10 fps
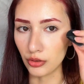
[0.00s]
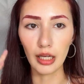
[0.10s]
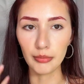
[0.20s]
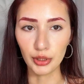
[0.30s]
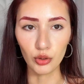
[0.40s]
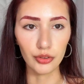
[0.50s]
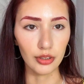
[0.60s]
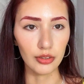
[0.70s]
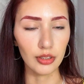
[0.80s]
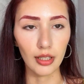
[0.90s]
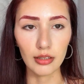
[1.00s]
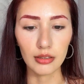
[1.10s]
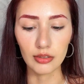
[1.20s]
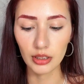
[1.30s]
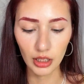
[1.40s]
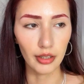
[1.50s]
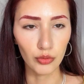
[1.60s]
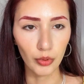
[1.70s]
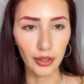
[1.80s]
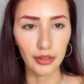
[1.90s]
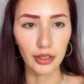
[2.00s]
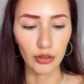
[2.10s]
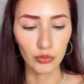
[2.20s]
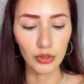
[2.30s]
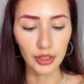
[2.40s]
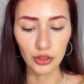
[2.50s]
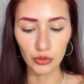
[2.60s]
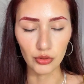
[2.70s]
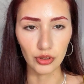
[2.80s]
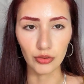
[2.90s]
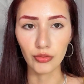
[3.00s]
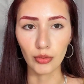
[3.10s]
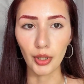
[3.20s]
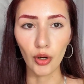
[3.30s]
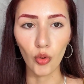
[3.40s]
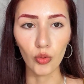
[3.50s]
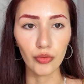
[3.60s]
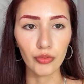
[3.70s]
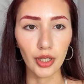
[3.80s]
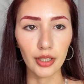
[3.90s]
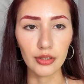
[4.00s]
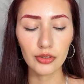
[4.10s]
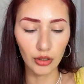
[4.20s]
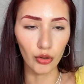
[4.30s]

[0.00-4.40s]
And because it is like this, that's why I cannot really use it for my whole face.